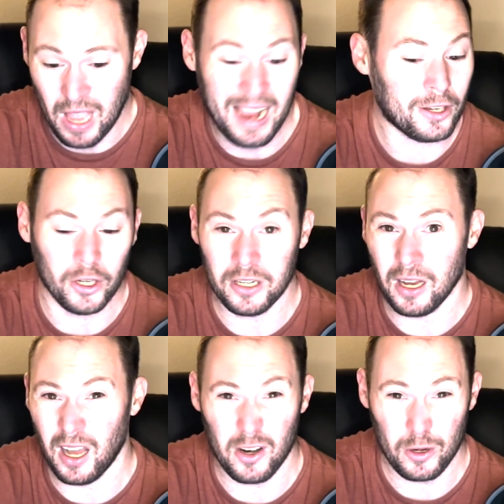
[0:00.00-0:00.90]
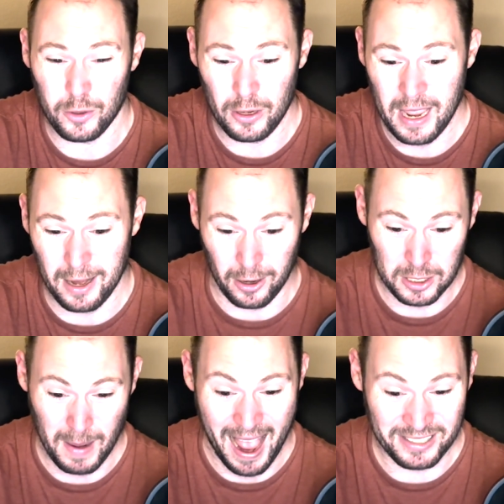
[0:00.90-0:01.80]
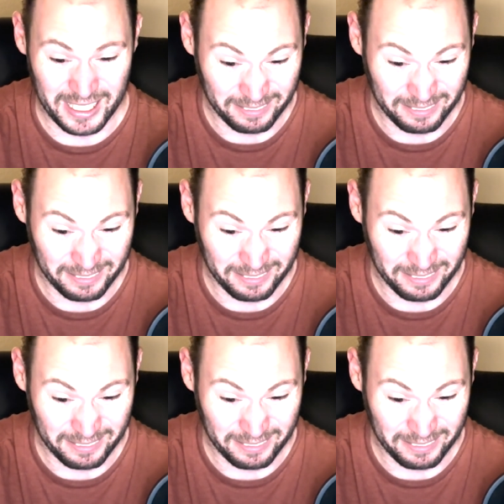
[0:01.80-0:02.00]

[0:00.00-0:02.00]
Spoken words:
not good, 138 yards passing.